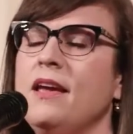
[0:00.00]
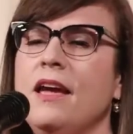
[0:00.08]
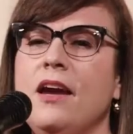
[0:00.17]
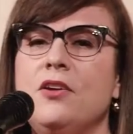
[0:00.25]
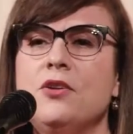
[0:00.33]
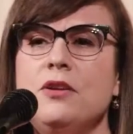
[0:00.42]

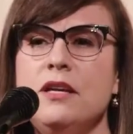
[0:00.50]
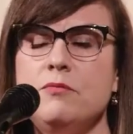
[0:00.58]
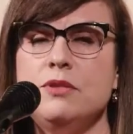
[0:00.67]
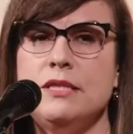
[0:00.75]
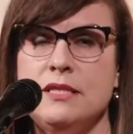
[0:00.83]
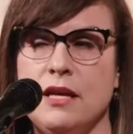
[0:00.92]
And her name
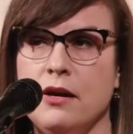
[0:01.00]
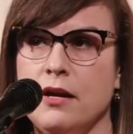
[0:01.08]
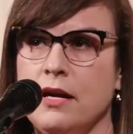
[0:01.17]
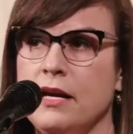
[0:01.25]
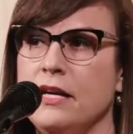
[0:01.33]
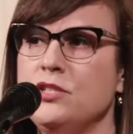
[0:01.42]
was
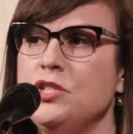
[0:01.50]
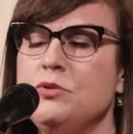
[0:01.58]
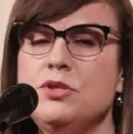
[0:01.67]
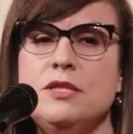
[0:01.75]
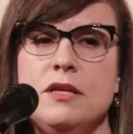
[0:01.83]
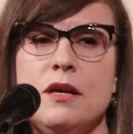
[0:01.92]
Sarah, and she was
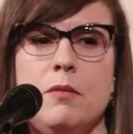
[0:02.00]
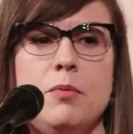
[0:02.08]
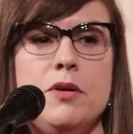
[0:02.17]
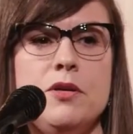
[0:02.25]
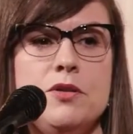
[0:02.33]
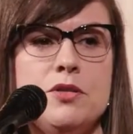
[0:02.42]
just a couple
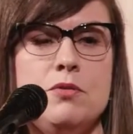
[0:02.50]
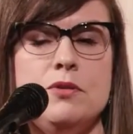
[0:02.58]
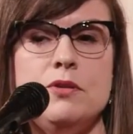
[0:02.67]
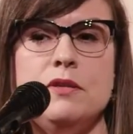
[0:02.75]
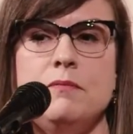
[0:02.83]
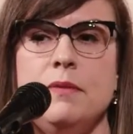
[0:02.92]
years
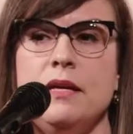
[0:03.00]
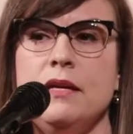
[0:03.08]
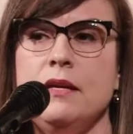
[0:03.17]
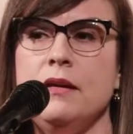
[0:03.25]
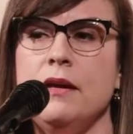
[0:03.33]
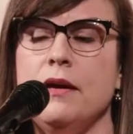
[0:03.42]
older than
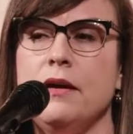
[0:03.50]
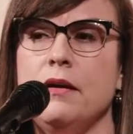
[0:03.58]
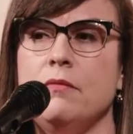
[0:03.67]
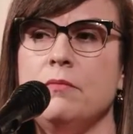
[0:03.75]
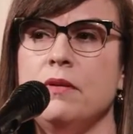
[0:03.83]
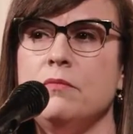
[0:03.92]
me,
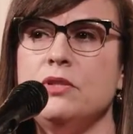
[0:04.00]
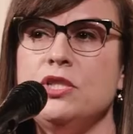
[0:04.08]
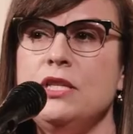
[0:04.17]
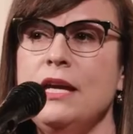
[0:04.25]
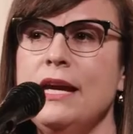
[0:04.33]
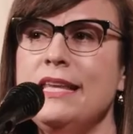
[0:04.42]
um, but
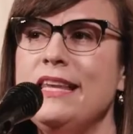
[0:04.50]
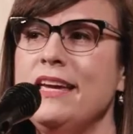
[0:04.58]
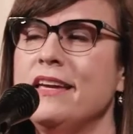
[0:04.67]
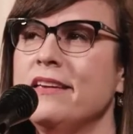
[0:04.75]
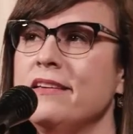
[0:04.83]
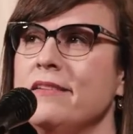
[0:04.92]
she had
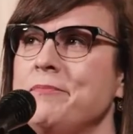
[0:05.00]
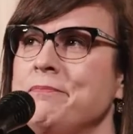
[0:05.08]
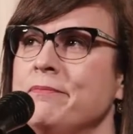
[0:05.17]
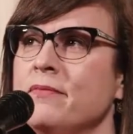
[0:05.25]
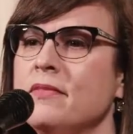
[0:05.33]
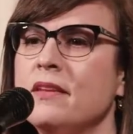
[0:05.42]
like
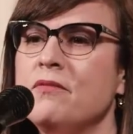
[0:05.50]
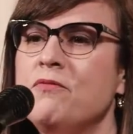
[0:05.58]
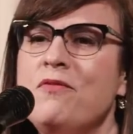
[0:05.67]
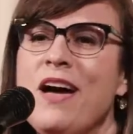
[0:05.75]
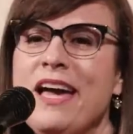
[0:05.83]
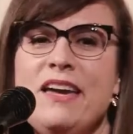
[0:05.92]

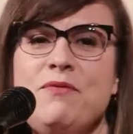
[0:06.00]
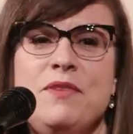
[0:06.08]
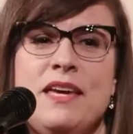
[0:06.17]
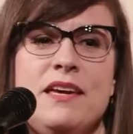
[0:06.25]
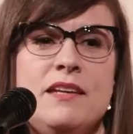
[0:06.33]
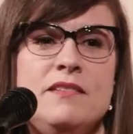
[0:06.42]
five
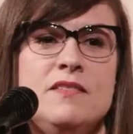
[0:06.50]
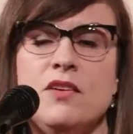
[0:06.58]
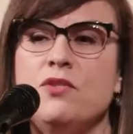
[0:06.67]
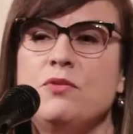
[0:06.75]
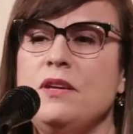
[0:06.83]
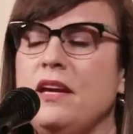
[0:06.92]
kids
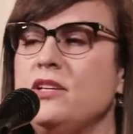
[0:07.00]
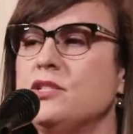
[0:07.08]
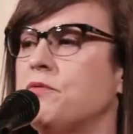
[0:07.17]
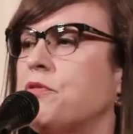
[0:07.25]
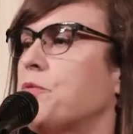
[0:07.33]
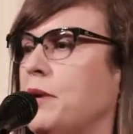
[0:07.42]
under the age of
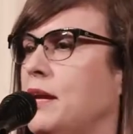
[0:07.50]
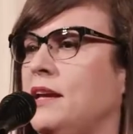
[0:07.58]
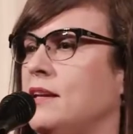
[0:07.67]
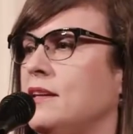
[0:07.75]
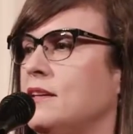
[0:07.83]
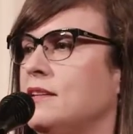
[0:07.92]

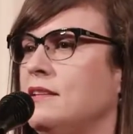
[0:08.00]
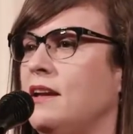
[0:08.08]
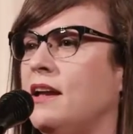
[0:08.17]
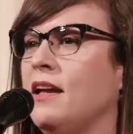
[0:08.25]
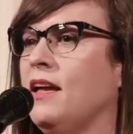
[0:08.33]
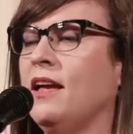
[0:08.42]
three.
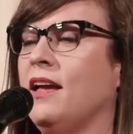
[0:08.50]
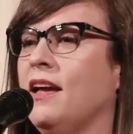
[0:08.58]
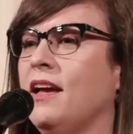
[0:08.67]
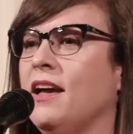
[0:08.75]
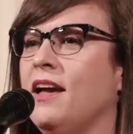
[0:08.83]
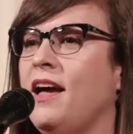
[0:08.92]
Like,
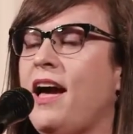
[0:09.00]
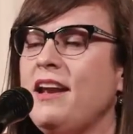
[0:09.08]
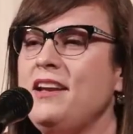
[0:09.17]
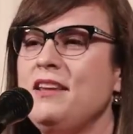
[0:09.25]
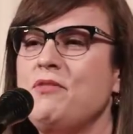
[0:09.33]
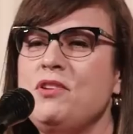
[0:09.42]
I
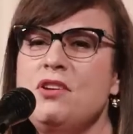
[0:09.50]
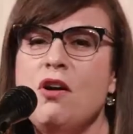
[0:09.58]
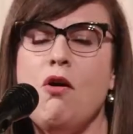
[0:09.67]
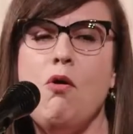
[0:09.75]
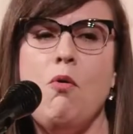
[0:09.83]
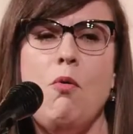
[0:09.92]
didn't even
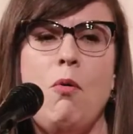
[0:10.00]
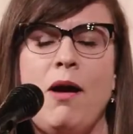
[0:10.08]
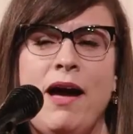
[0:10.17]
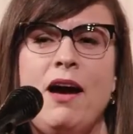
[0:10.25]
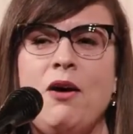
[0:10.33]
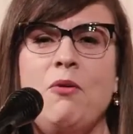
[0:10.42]
know
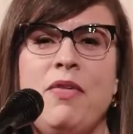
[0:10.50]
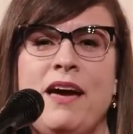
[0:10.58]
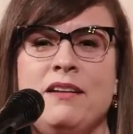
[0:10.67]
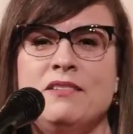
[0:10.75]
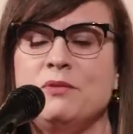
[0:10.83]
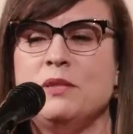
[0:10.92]
how
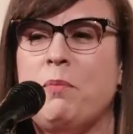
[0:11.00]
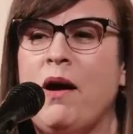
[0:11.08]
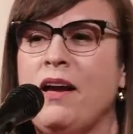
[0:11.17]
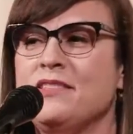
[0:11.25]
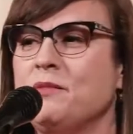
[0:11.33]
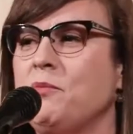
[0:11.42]
that was
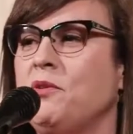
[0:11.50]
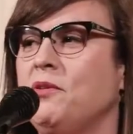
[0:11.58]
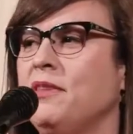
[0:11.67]
possible.